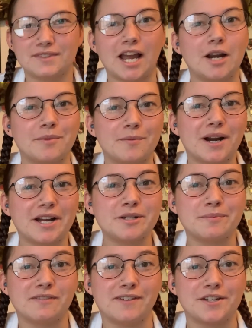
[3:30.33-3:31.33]
I remember I had
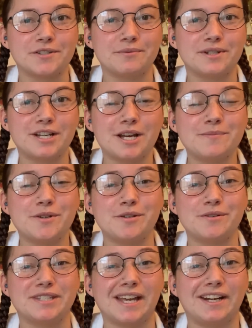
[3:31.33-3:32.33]
a professor one time
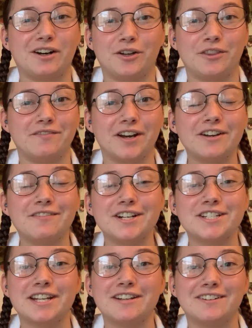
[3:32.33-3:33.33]
who said on the very
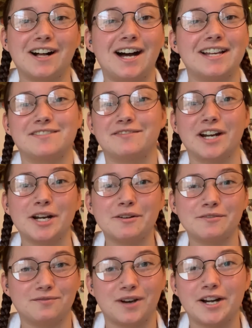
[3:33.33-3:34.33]
first day of class, very
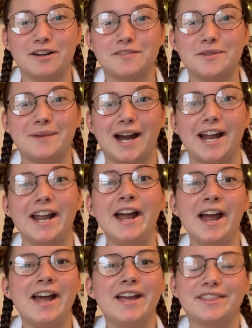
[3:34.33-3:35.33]
right off the bat,
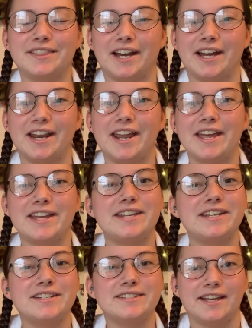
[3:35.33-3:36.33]
that
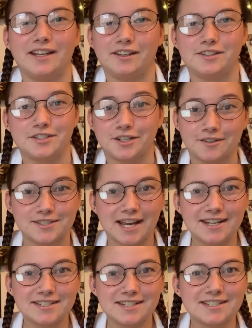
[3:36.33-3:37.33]
he is a
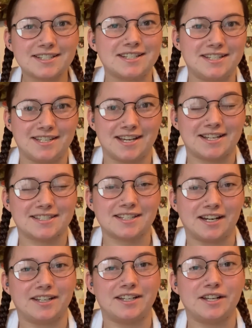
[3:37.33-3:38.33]
neuroscientist, he has
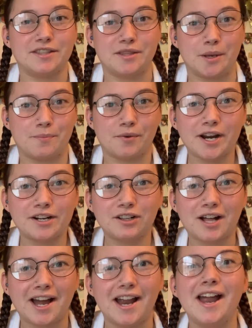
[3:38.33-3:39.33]
studied the brain a
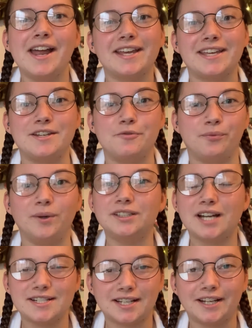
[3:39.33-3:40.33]
lot, he will
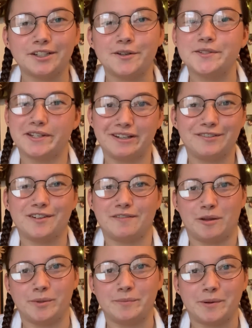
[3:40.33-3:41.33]
not diagnose any of your
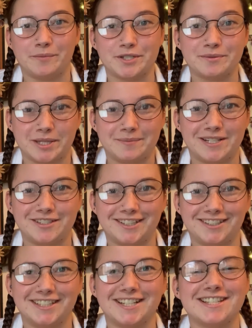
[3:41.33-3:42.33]
family members with a mental
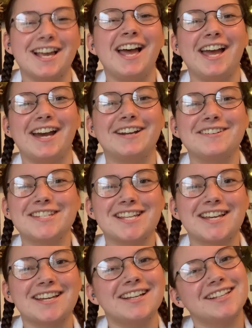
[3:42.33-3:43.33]
illness. And I was
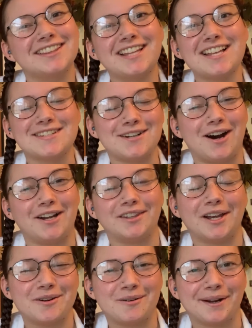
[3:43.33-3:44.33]
like, that's an odd,
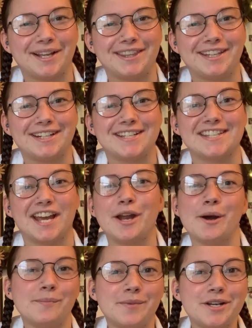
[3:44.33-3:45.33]
like, quirky thing to
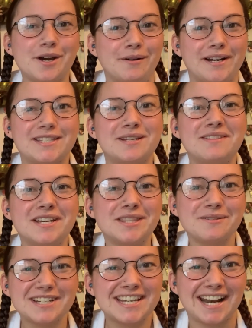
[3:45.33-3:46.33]
say, but no, it's something
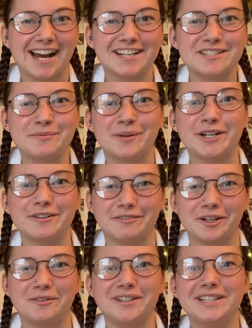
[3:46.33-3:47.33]
that we get asked pretty
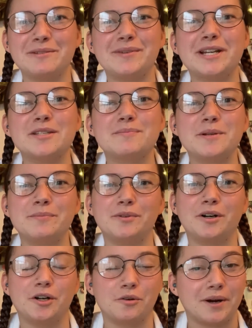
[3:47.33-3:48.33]
frequently, because
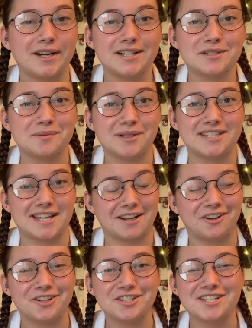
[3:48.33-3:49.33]
people equate us with
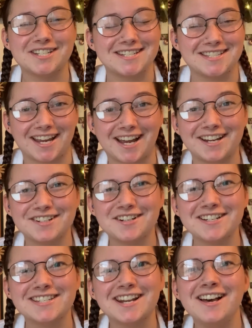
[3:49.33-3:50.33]
psychologists and
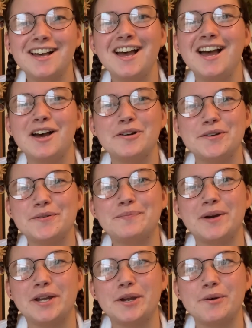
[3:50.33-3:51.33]
psychiatrists,
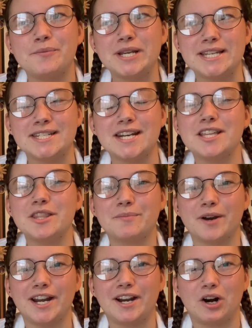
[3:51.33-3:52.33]
but we study the
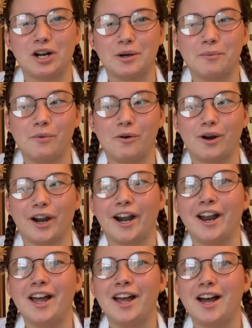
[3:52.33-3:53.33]
brain on a
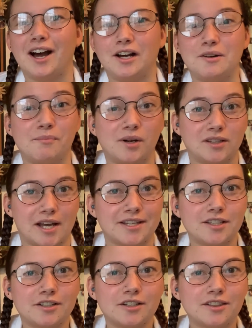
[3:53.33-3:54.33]
more um,
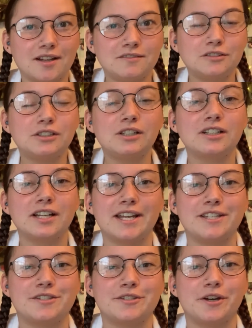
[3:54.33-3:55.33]
molecular level,
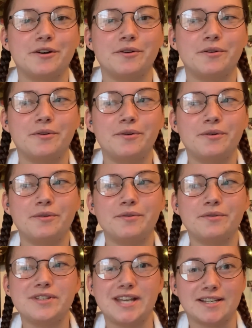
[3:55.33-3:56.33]
and so
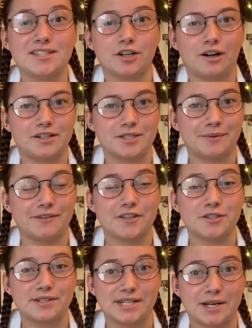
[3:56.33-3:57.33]
yes, there are some of
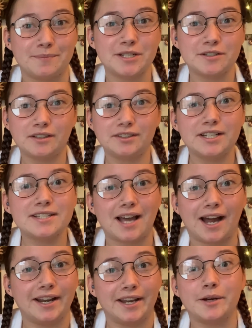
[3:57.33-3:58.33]
us who study mental illness.
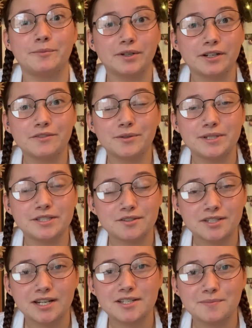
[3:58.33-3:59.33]
I am one of the ones who
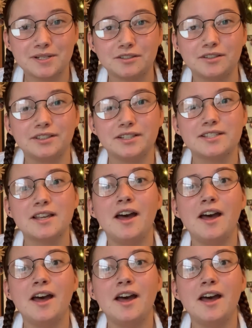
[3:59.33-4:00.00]
studies mental illness,